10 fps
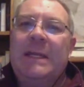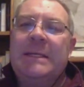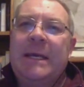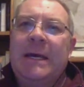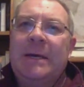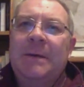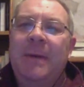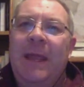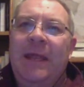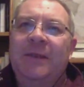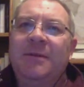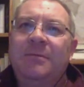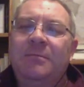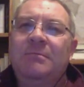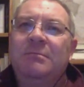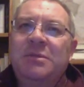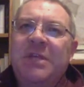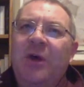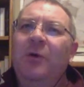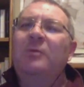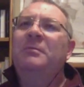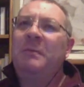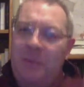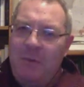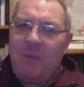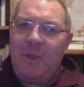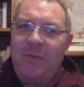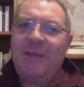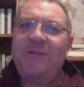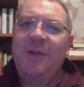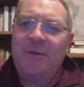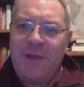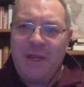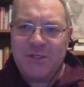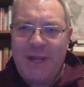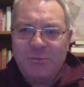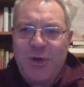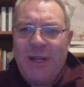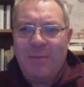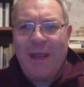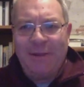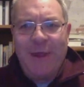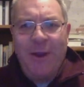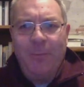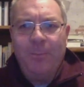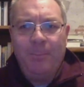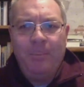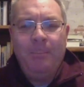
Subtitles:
And so that's the distinction I'm trying to make there.